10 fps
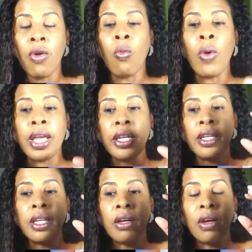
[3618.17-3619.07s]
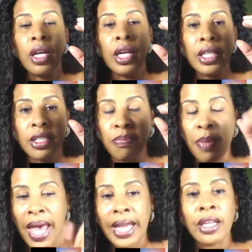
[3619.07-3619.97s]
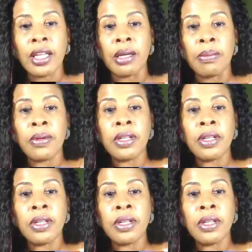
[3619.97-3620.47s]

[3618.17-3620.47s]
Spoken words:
when it's back it up